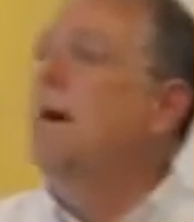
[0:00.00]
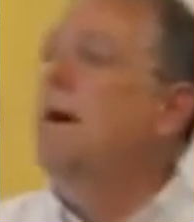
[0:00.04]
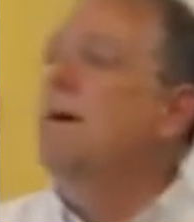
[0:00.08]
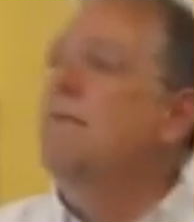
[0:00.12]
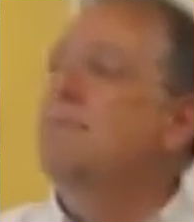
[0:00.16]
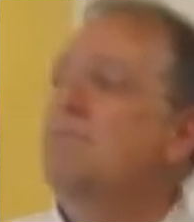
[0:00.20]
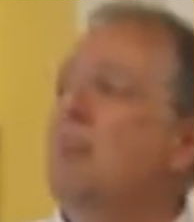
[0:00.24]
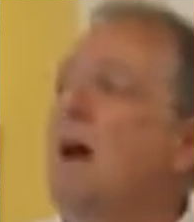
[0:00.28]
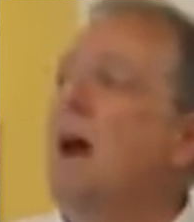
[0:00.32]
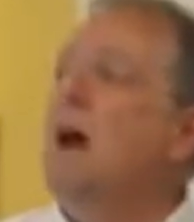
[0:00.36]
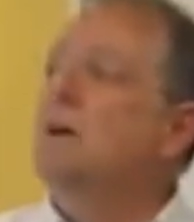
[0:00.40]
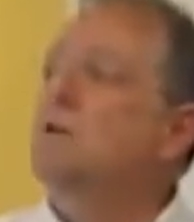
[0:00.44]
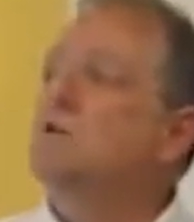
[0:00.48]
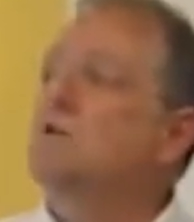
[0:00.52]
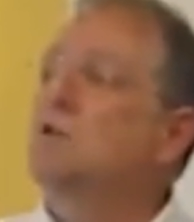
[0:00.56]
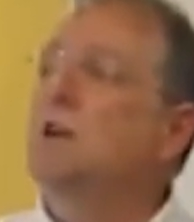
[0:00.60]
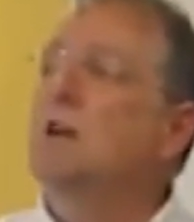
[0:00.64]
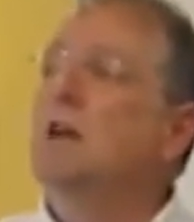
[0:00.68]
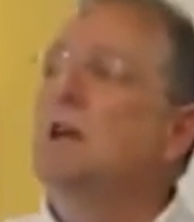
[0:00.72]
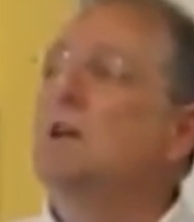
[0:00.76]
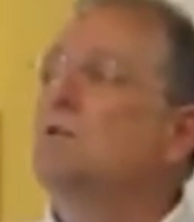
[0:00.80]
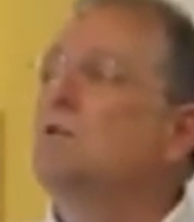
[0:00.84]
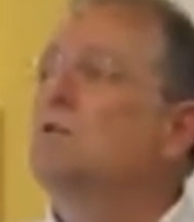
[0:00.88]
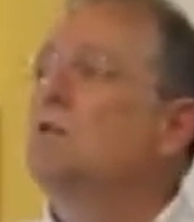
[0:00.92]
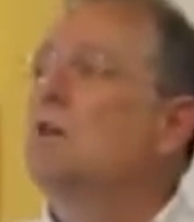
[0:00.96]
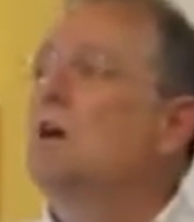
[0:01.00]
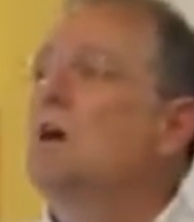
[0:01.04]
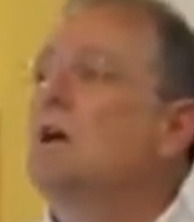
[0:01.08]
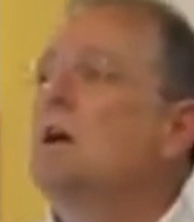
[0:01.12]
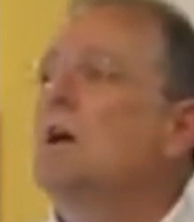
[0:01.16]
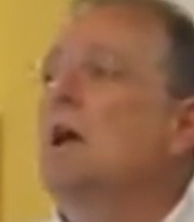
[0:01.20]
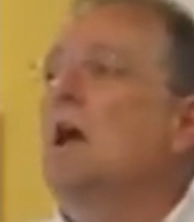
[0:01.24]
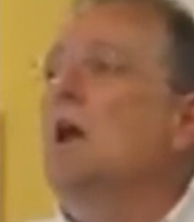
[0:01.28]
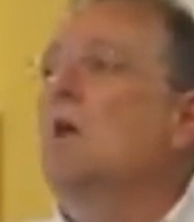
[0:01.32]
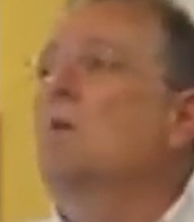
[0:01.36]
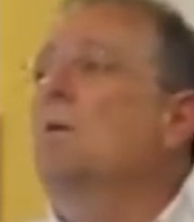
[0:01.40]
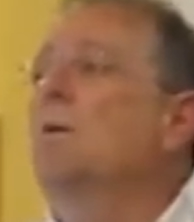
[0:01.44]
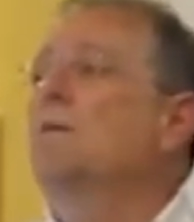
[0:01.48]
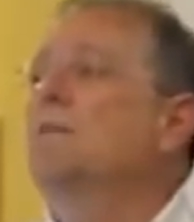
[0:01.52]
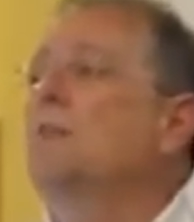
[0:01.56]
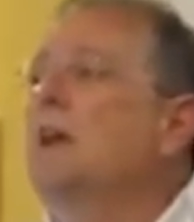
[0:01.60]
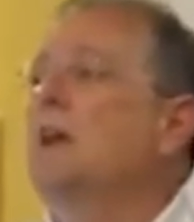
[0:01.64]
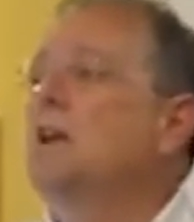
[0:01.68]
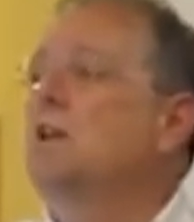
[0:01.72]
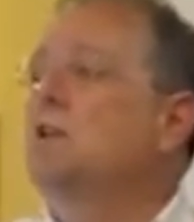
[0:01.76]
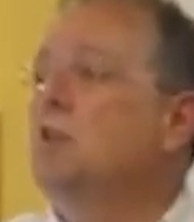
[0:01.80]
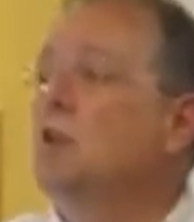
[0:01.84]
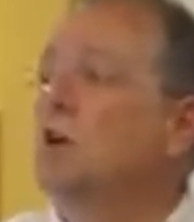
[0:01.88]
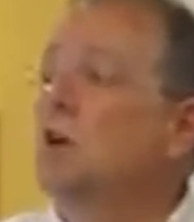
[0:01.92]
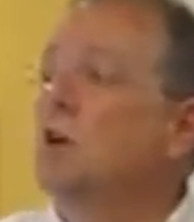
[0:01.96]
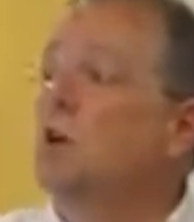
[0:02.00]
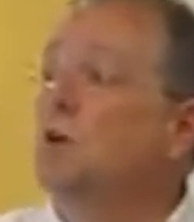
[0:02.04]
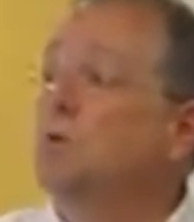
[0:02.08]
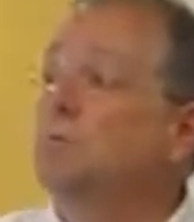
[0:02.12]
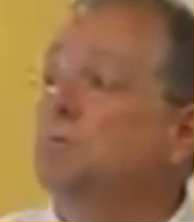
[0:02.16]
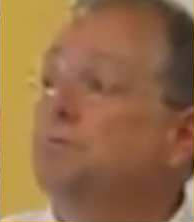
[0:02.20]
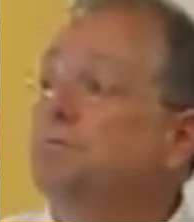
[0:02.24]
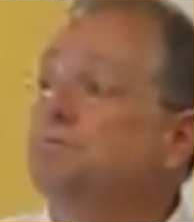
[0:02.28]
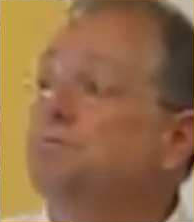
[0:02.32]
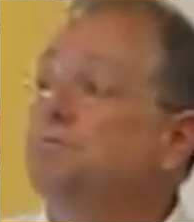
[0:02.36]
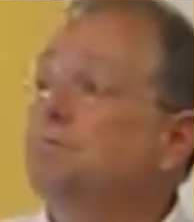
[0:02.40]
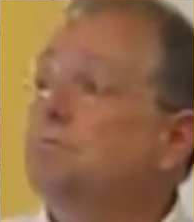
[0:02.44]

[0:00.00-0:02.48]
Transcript: by vaccines and what they do.